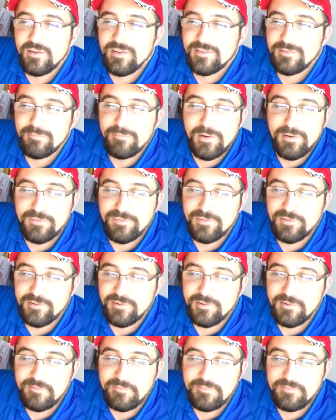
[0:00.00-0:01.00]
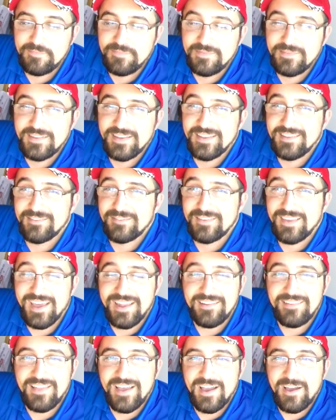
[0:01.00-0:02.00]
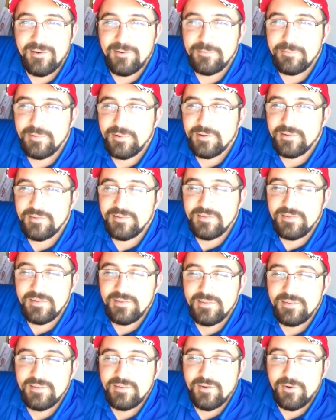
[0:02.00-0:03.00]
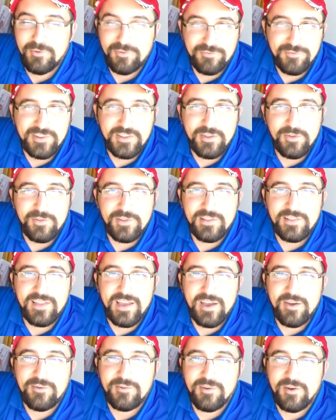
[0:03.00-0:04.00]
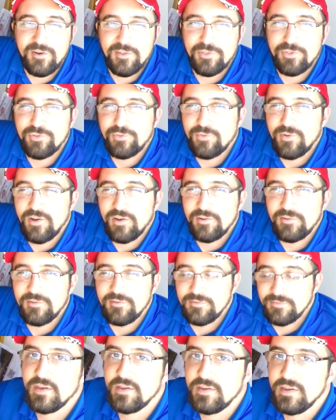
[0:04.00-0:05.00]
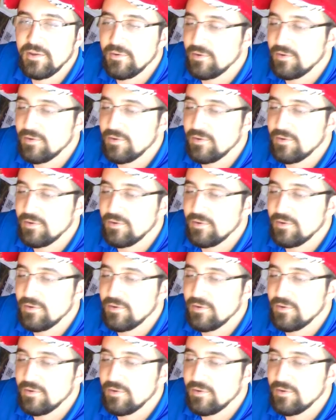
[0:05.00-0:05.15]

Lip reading: muffler. It's kind of loud, but really only loud on throttle. Now